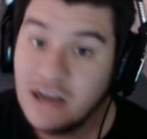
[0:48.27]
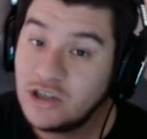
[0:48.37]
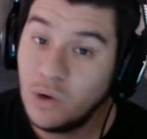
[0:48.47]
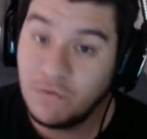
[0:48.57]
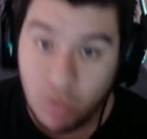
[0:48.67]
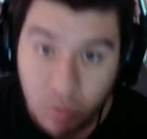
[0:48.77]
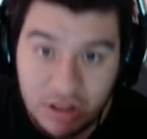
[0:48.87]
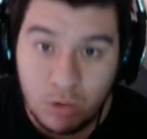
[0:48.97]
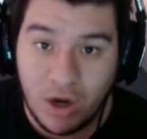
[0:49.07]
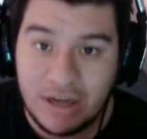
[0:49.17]
So if you
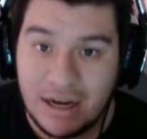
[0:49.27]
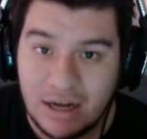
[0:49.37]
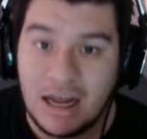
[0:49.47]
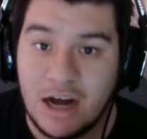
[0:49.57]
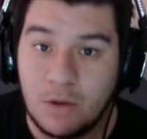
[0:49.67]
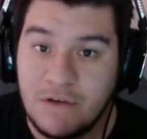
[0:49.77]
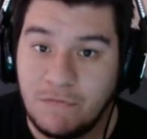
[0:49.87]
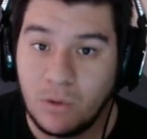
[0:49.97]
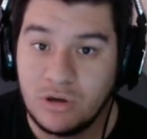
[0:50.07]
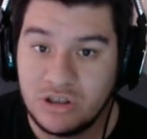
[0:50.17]
really want to get a lot of
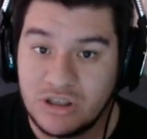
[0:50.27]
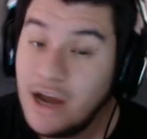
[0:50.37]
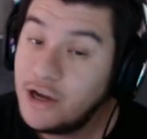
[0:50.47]
reforges,